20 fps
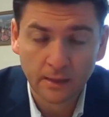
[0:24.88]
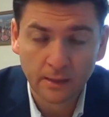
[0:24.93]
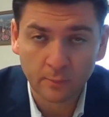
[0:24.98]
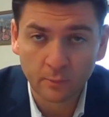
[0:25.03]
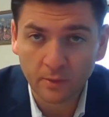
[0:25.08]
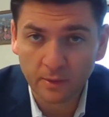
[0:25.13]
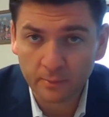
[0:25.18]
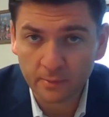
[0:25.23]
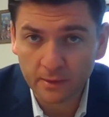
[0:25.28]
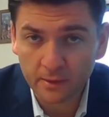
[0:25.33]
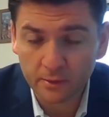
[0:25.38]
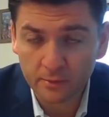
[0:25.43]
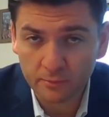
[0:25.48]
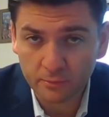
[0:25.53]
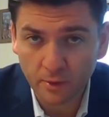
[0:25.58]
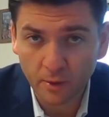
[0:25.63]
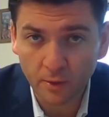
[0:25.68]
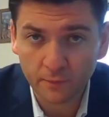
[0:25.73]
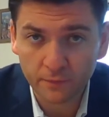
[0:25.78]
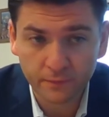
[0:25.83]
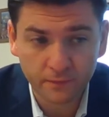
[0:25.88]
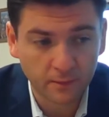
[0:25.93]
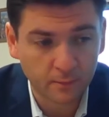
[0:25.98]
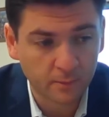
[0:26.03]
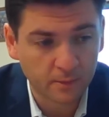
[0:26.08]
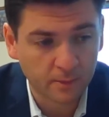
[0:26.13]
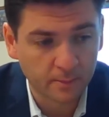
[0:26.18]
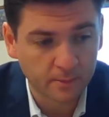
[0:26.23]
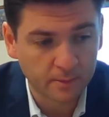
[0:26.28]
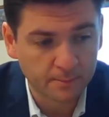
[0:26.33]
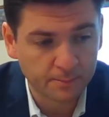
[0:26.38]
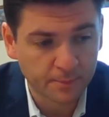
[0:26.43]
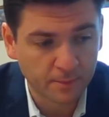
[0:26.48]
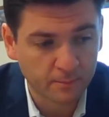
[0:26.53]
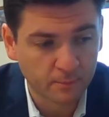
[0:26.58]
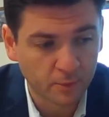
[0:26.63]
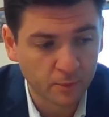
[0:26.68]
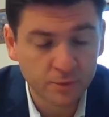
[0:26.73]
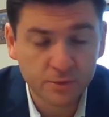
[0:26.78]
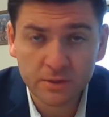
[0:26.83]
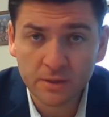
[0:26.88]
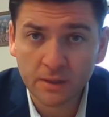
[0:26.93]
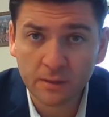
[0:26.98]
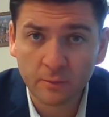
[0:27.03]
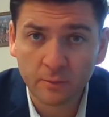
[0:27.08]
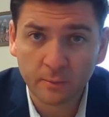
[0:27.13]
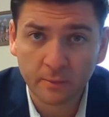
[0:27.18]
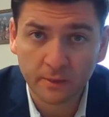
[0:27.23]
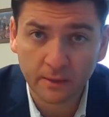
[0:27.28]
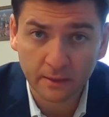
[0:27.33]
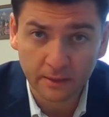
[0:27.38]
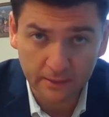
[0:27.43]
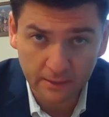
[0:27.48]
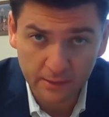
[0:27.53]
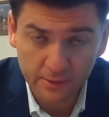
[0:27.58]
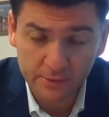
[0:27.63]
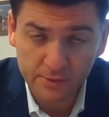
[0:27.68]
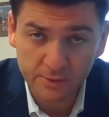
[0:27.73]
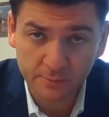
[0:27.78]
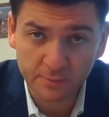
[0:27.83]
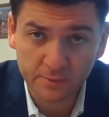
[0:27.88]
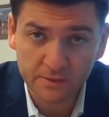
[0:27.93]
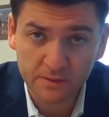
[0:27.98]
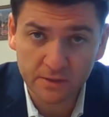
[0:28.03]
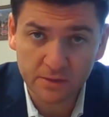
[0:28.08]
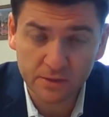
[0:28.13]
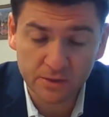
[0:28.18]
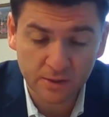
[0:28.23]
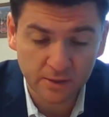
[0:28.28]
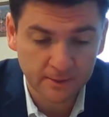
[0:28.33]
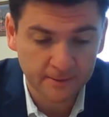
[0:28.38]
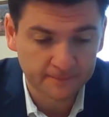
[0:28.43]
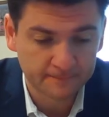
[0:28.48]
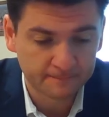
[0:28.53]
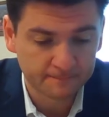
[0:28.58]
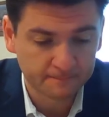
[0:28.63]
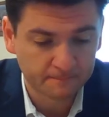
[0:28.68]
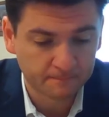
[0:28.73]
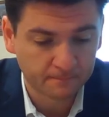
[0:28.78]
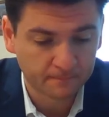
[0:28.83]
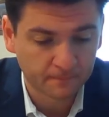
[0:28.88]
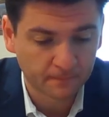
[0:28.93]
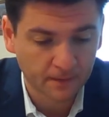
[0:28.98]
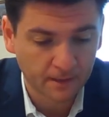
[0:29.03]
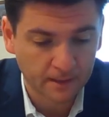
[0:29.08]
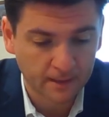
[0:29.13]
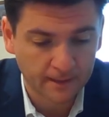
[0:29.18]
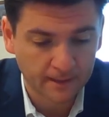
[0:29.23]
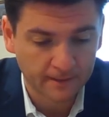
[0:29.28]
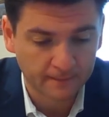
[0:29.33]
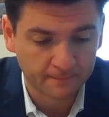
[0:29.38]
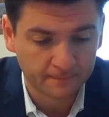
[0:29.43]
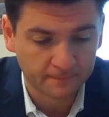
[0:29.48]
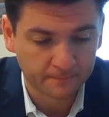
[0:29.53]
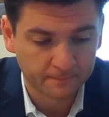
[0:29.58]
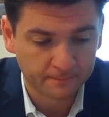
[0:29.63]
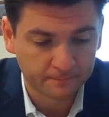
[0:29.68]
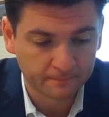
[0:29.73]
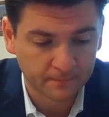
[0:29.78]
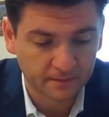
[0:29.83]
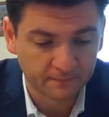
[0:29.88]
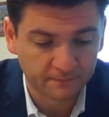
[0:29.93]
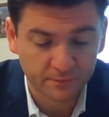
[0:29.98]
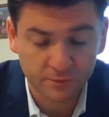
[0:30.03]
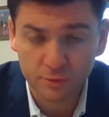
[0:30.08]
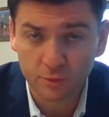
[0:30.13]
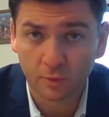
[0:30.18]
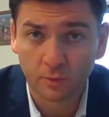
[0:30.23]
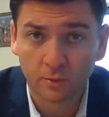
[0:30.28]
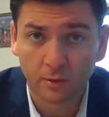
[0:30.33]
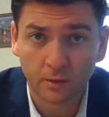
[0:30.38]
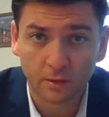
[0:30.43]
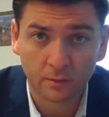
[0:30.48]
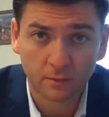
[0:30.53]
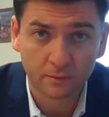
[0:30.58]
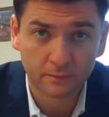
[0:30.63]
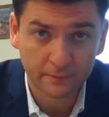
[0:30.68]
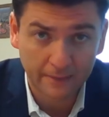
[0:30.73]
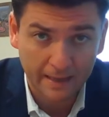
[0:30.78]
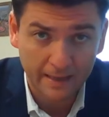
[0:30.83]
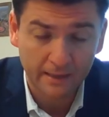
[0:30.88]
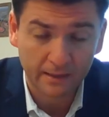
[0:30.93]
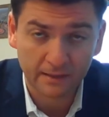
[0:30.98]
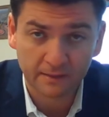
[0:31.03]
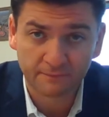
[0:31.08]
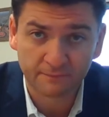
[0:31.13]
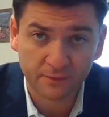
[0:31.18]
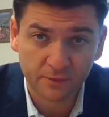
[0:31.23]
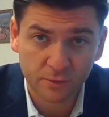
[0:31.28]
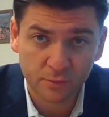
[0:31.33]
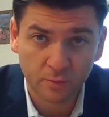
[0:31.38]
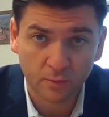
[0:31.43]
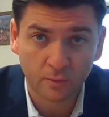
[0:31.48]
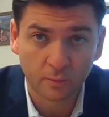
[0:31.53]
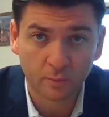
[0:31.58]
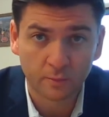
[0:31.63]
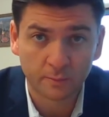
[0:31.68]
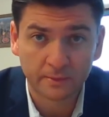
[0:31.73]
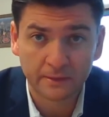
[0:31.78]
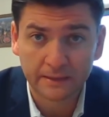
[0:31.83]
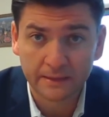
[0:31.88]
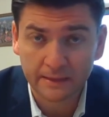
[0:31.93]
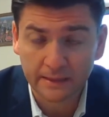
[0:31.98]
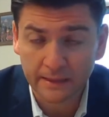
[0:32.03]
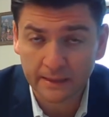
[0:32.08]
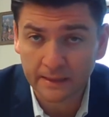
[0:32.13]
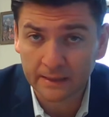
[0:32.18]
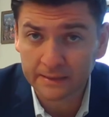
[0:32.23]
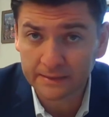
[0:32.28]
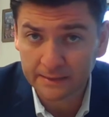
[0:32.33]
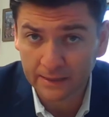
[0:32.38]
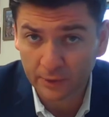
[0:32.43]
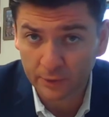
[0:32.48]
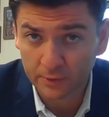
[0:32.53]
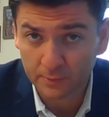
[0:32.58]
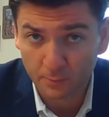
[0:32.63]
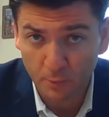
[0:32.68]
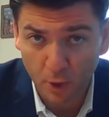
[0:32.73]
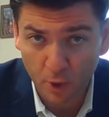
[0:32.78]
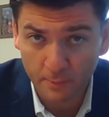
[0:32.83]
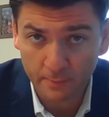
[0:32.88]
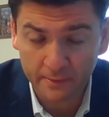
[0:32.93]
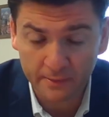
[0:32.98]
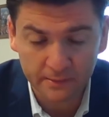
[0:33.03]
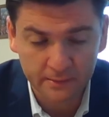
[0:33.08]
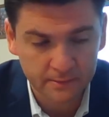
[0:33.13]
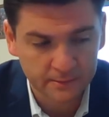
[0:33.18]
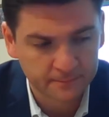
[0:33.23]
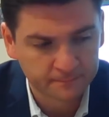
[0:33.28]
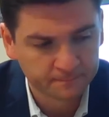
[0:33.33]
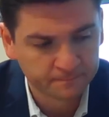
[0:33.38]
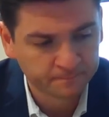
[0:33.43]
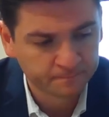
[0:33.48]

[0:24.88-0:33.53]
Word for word: It would have been a growth, it would have been a promotion, it would have been a leadership position. Um, individual that individual would be leading an entire department.